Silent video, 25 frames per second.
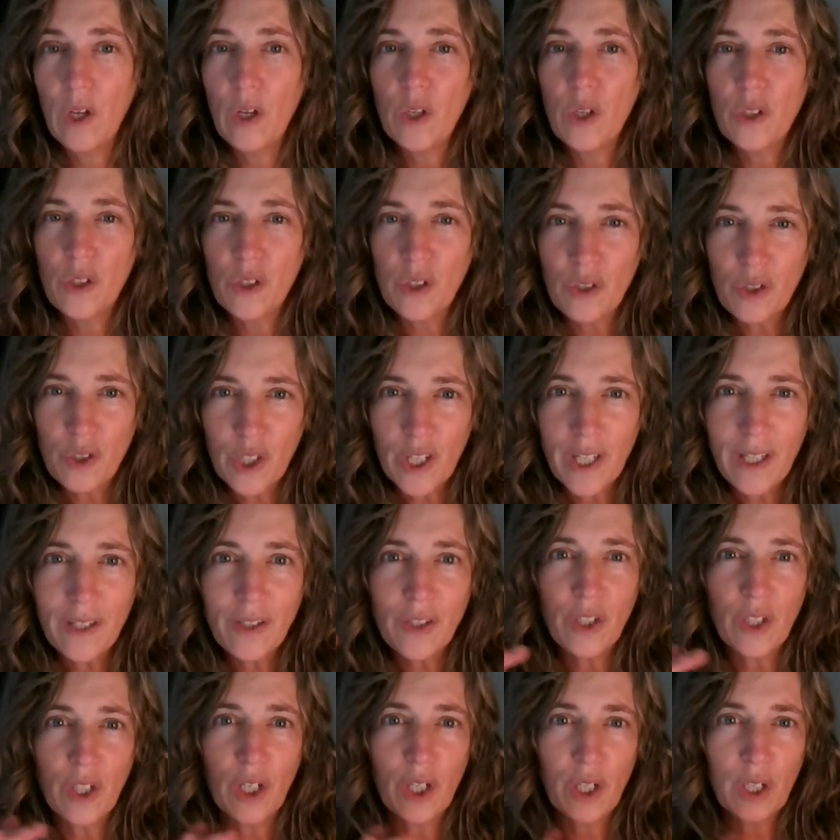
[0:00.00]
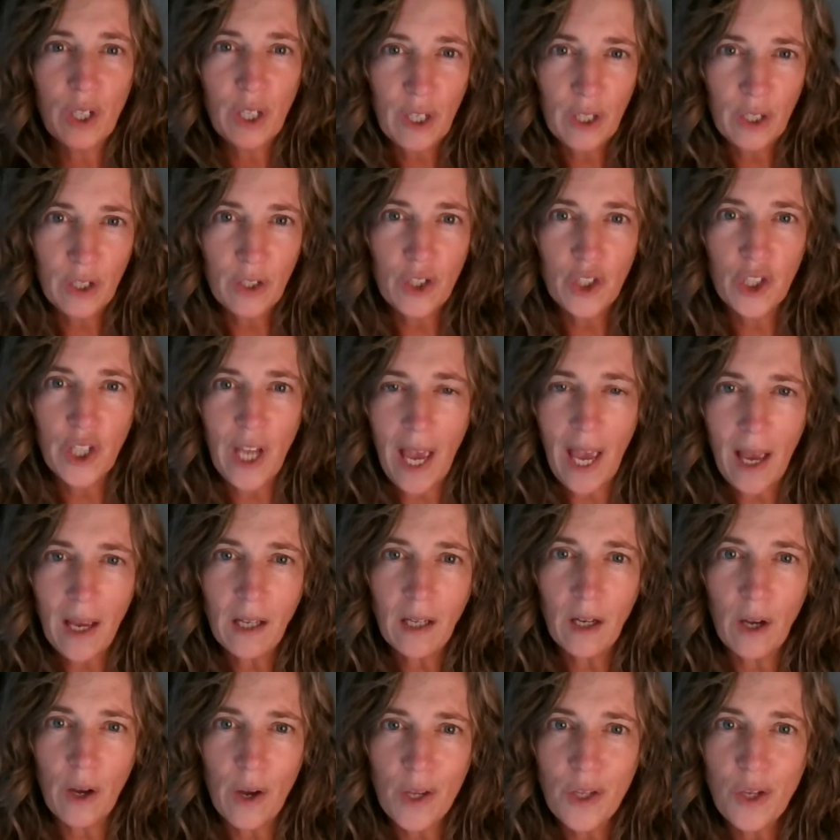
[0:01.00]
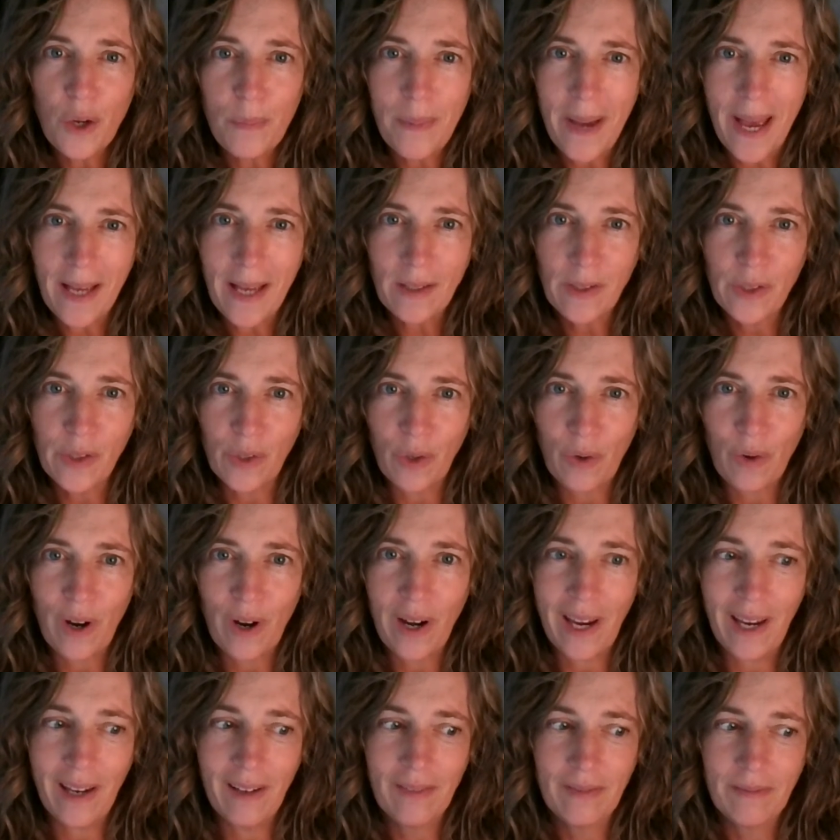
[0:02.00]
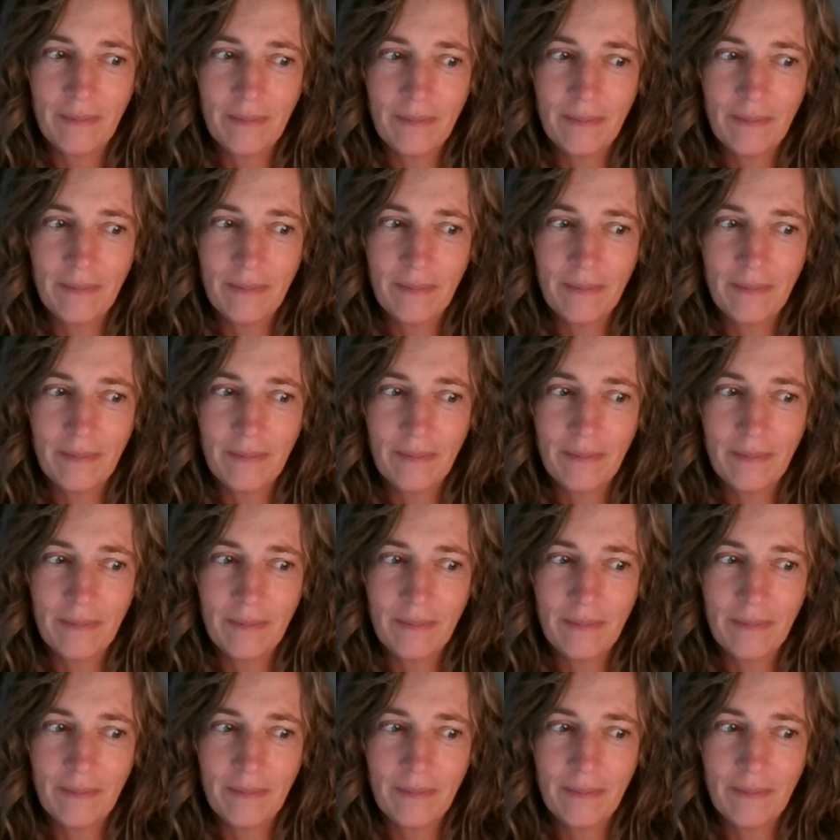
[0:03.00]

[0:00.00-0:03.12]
So just check on your backstory.